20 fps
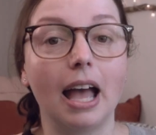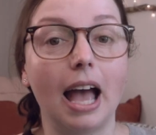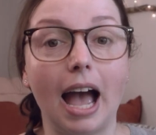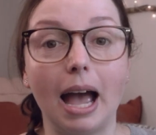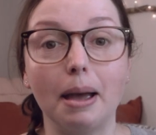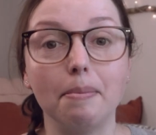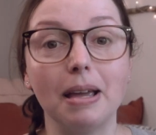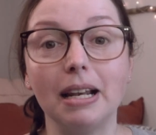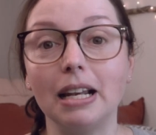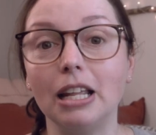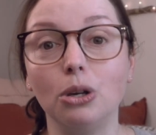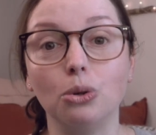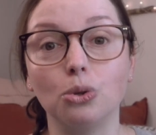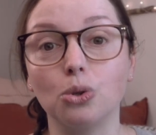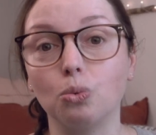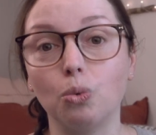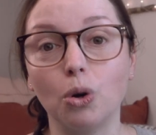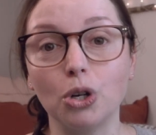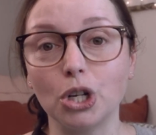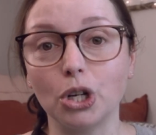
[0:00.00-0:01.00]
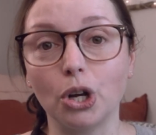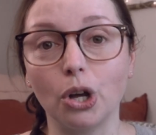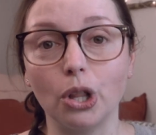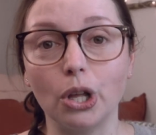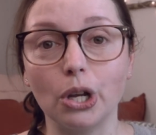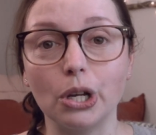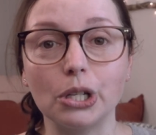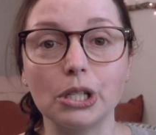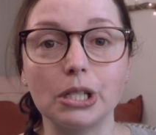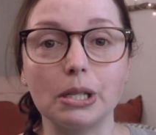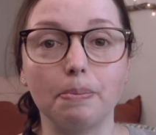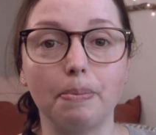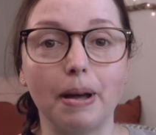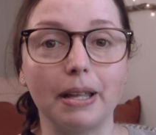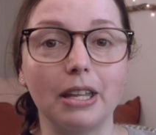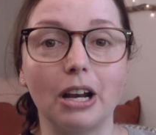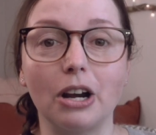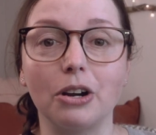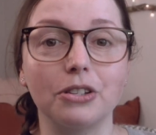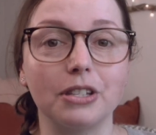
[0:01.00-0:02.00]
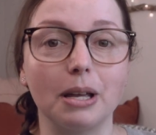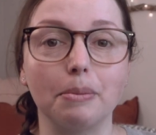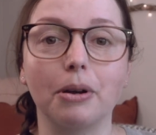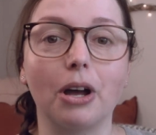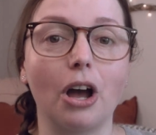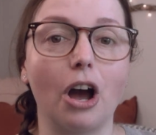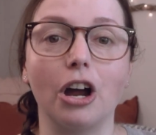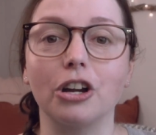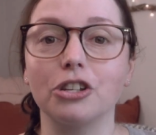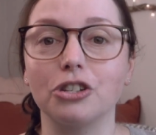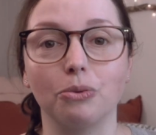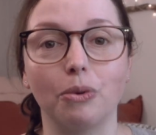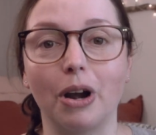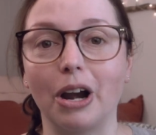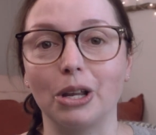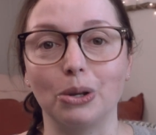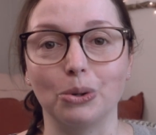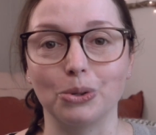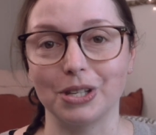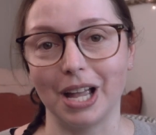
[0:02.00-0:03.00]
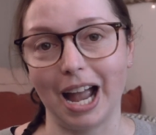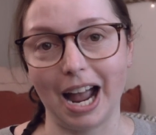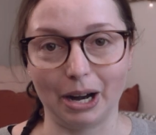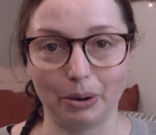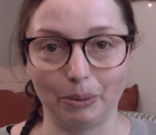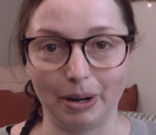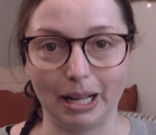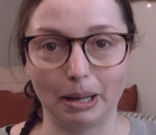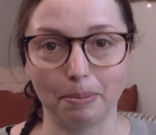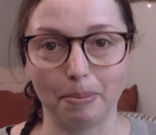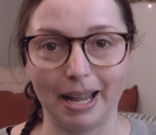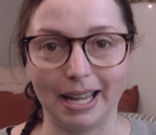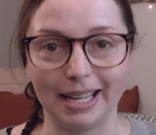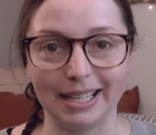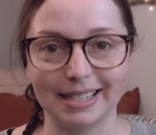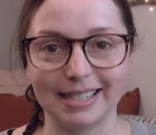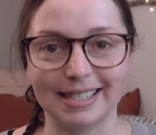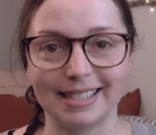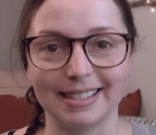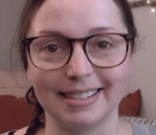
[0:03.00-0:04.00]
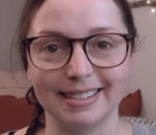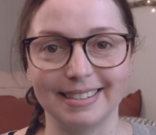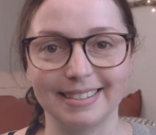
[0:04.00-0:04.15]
I mainly use watercolors, but there are some cards where I use acrylic paints.